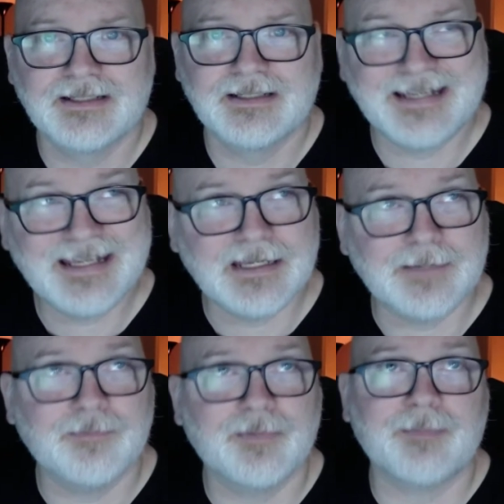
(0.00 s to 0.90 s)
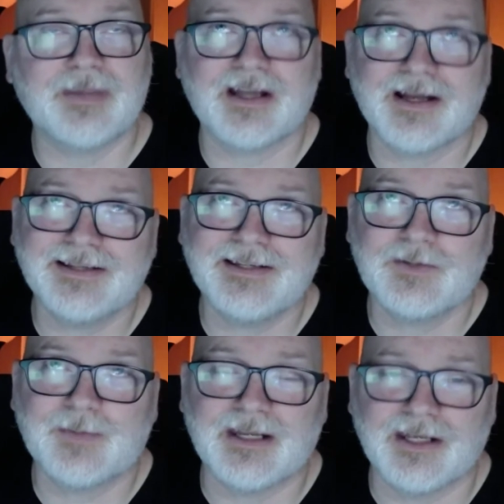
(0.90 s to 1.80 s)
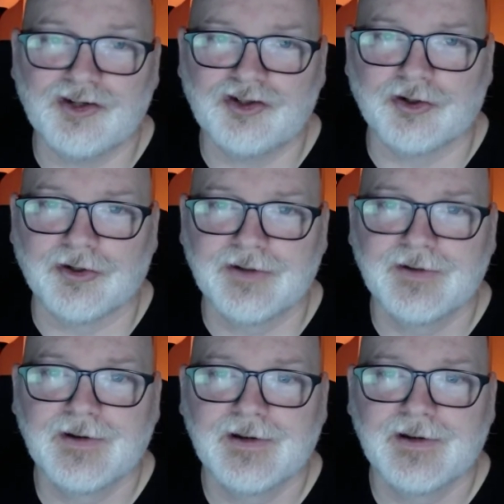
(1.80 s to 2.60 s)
team, but because he's been injured,